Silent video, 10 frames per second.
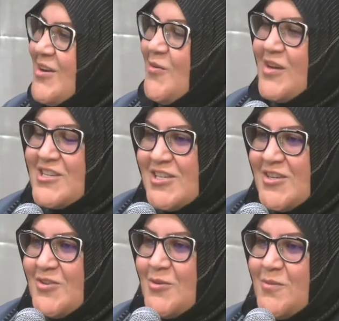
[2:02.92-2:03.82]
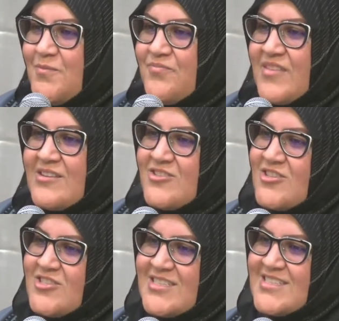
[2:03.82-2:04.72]
what does she do?
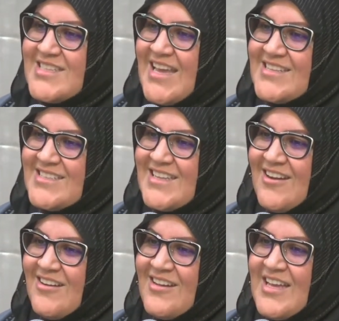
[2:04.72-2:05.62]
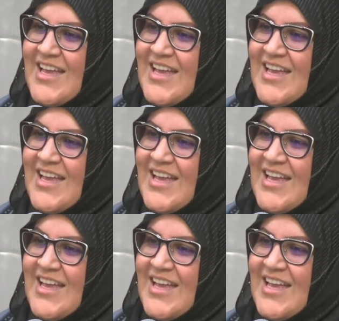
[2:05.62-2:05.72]
She just stands there.